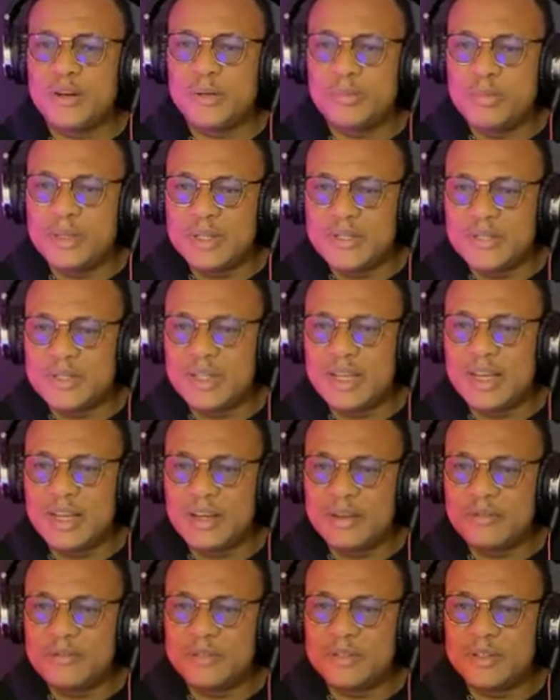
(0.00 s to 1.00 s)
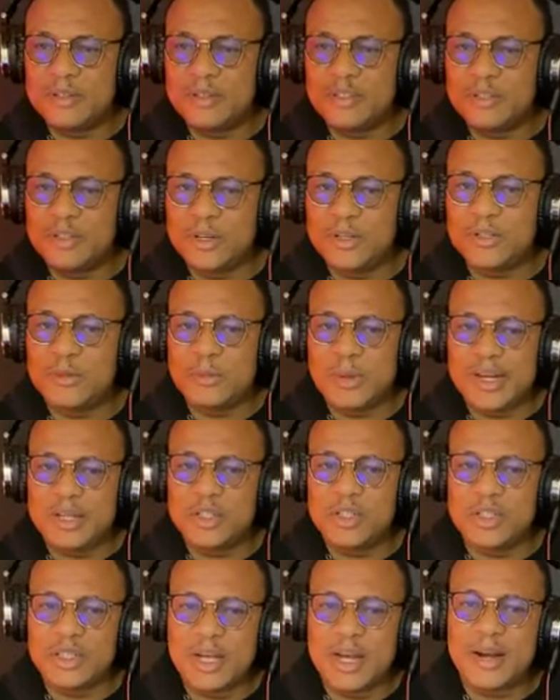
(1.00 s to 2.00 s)
will not be saved just
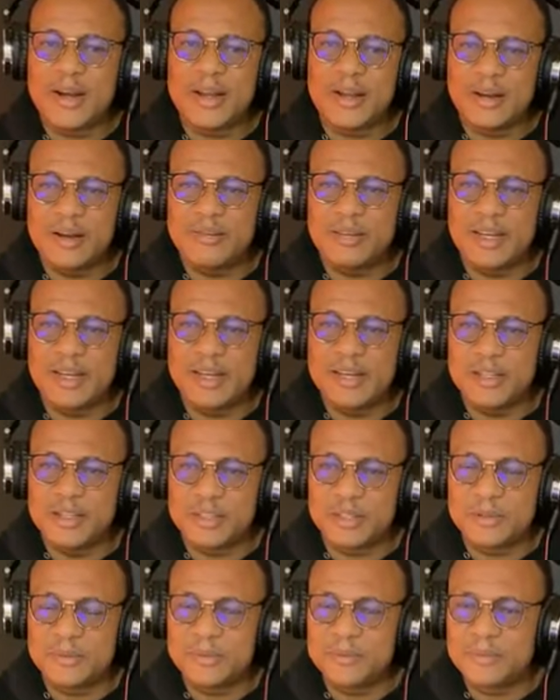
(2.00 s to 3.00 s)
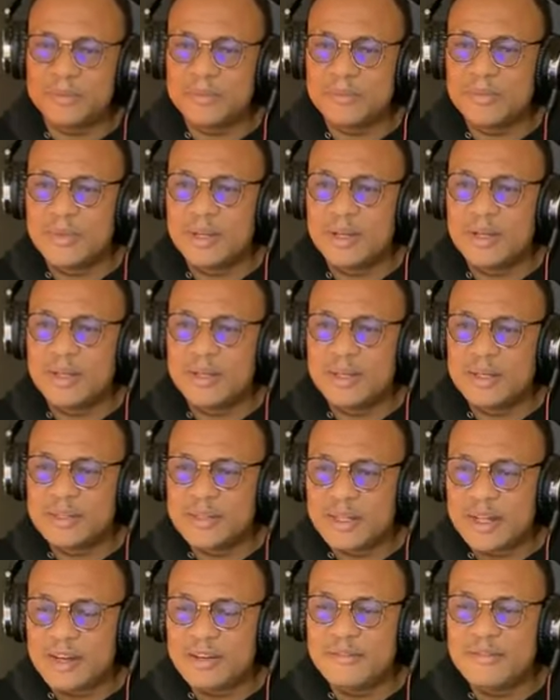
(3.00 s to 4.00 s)
by sharing revelation.
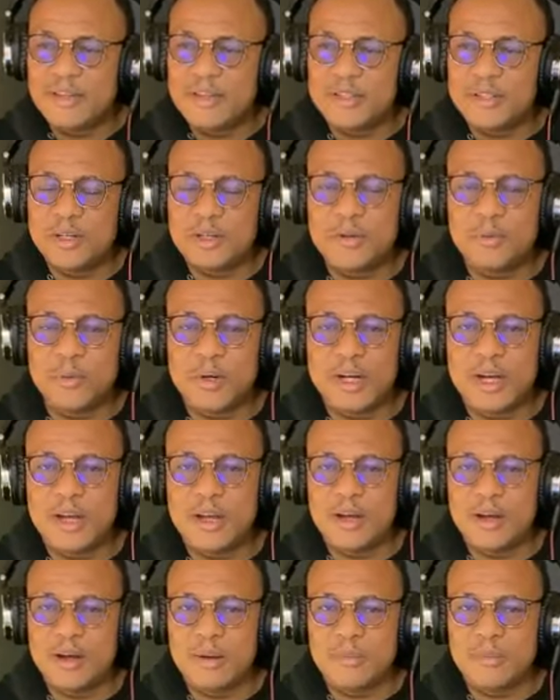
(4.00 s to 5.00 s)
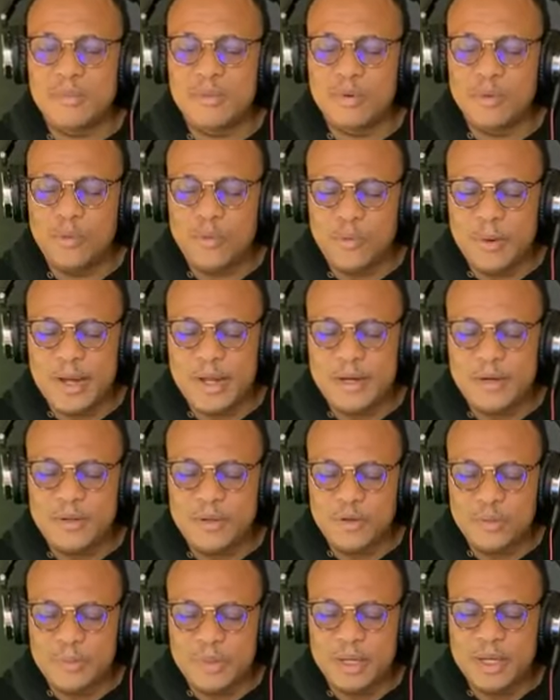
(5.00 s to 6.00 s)
The salvation will come
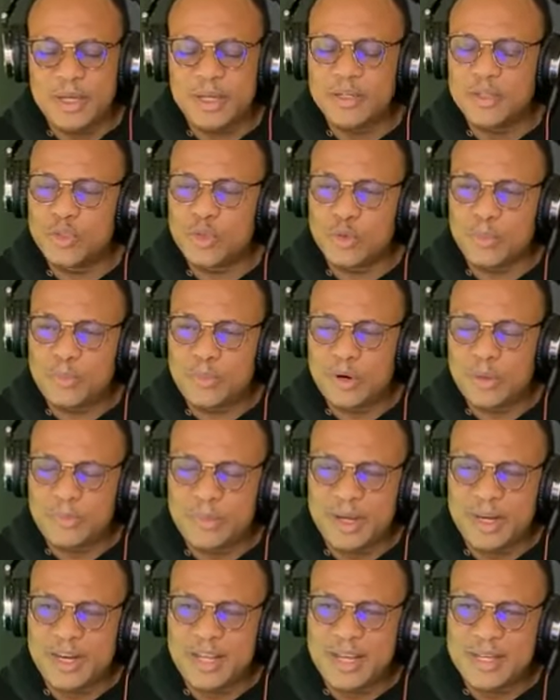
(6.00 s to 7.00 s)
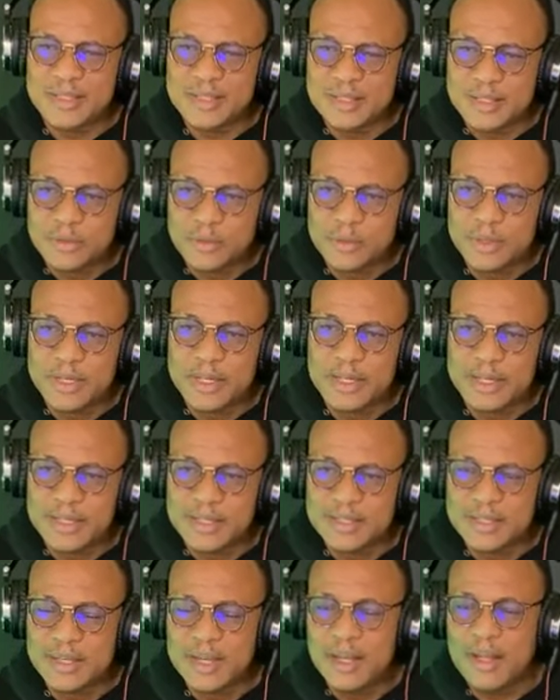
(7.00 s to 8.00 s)
when you begin to properly
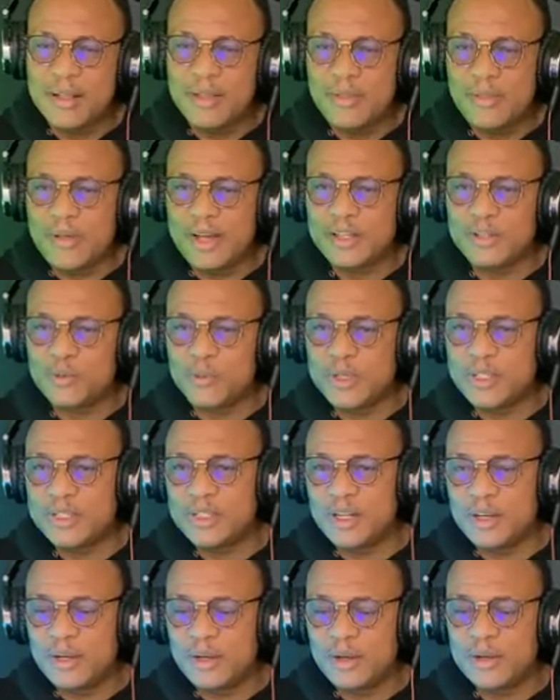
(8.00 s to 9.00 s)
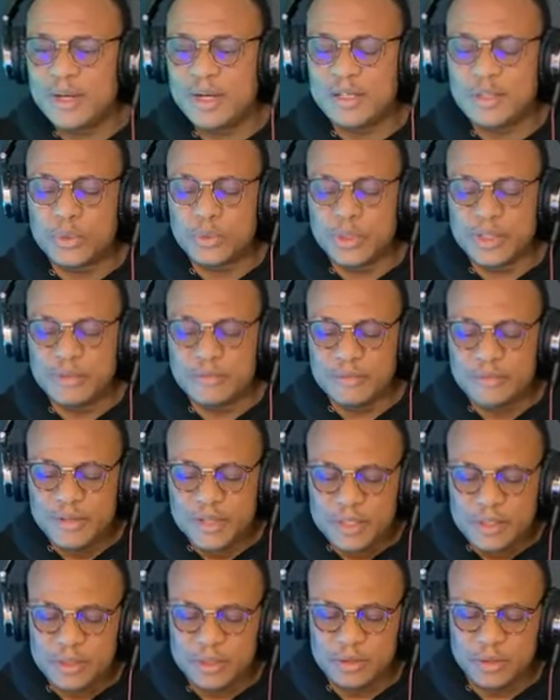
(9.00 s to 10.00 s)
articulate that which the Lord has
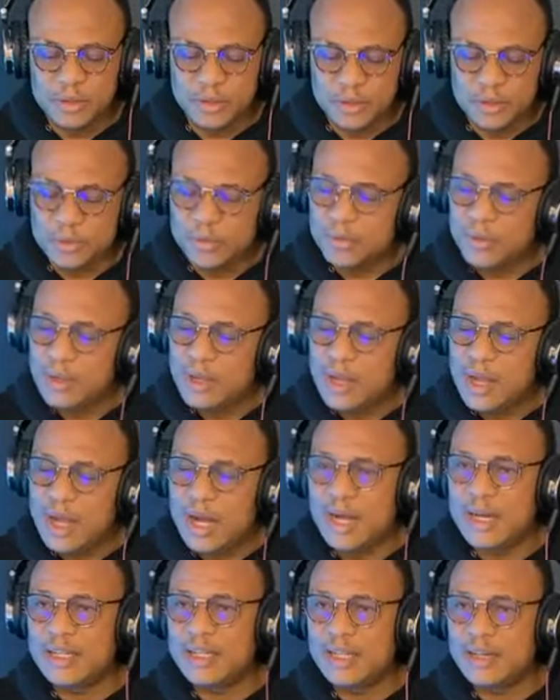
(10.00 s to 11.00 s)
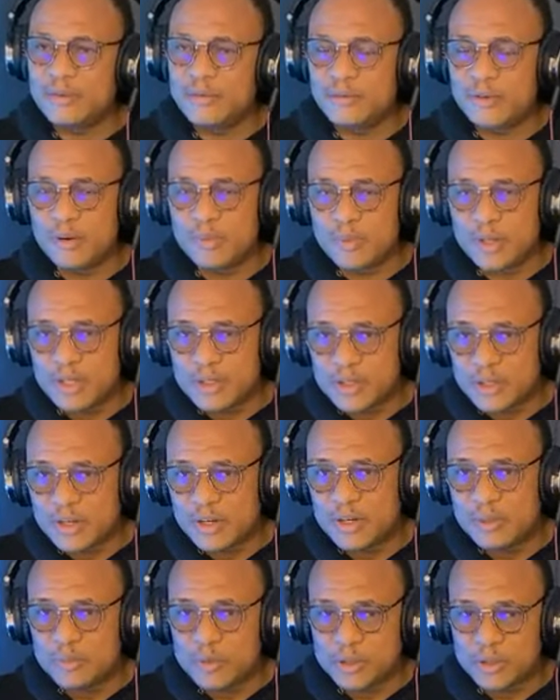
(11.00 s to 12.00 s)
revealed to you, either from the
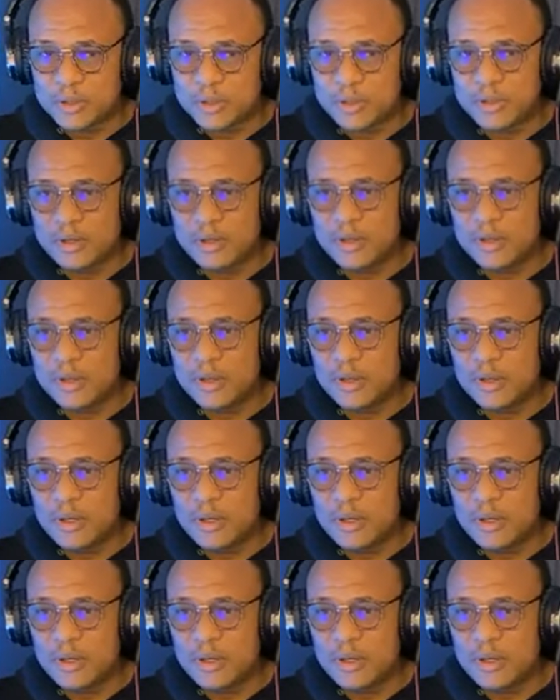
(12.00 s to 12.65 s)
scripture